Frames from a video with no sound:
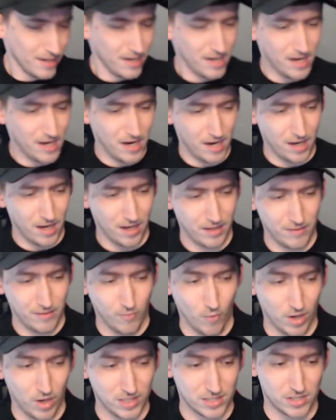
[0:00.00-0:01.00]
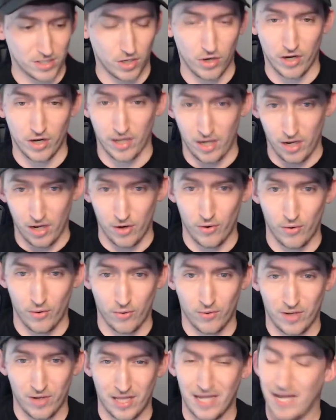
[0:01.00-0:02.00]
uh, and wants her to know
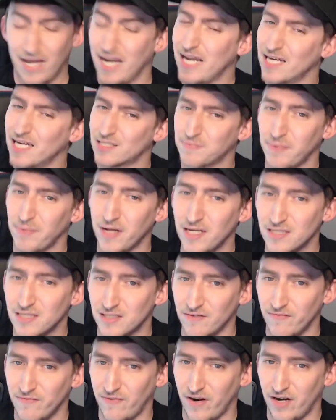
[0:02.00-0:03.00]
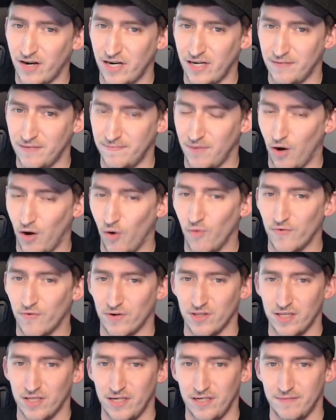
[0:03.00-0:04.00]
he explains it very
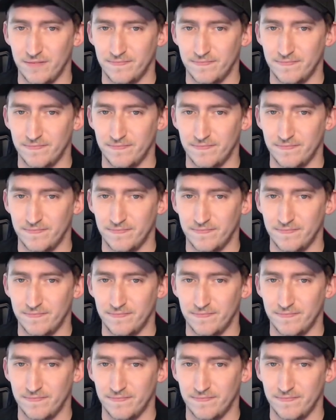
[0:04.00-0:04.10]
overly